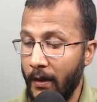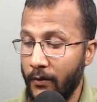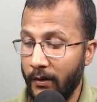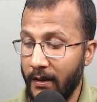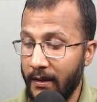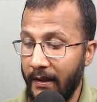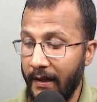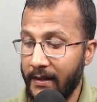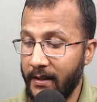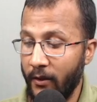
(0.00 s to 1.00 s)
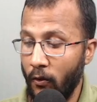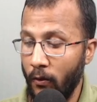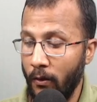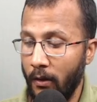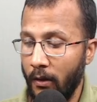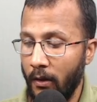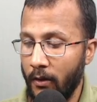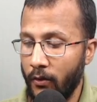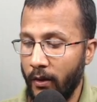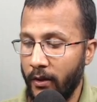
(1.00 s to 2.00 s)
So there's index 0,
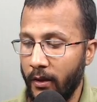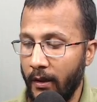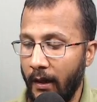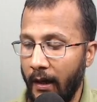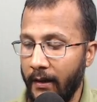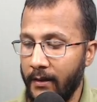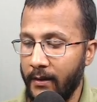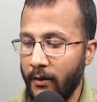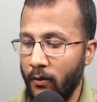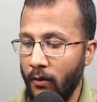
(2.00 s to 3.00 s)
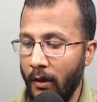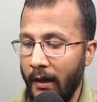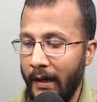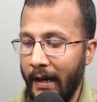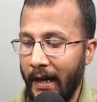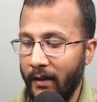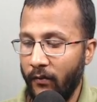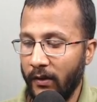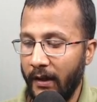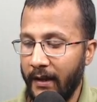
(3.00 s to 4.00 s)
so initially I is 0, and
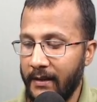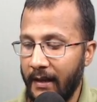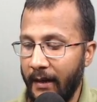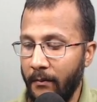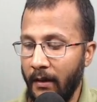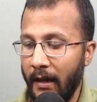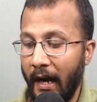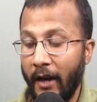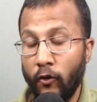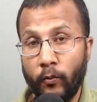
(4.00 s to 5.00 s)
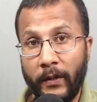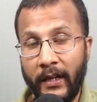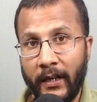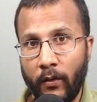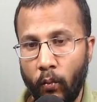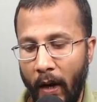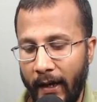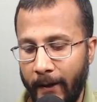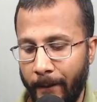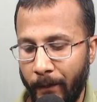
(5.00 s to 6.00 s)
for the next time I would be 1.